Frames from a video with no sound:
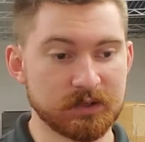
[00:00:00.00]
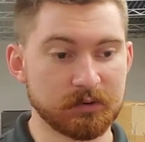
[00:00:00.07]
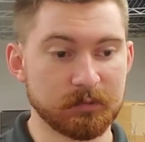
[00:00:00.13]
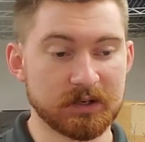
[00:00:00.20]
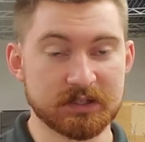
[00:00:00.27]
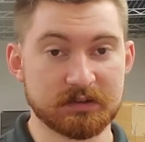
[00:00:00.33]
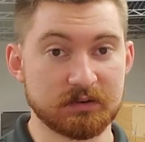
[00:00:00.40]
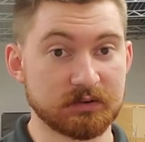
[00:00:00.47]

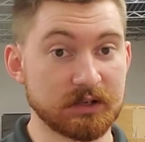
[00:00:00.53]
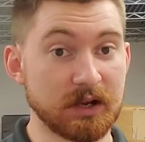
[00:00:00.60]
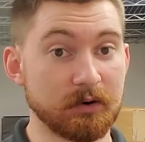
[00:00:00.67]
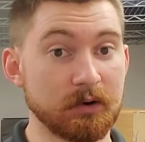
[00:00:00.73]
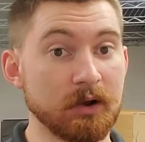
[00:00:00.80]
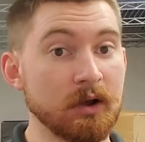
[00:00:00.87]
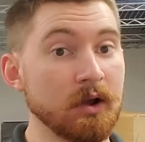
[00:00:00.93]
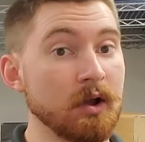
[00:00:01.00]
Otherwise, it'll
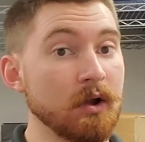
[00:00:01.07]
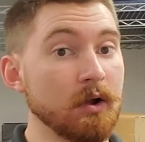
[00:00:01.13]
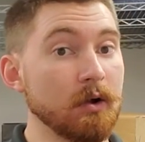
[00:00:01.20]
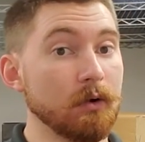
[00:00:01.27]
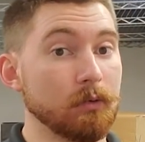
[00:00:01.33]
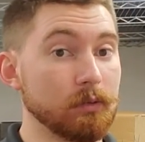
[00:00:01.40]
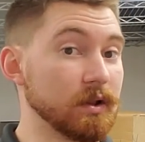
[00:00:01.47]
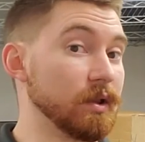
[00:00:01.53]
sound
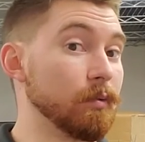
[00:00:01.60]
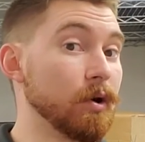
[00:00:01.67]
really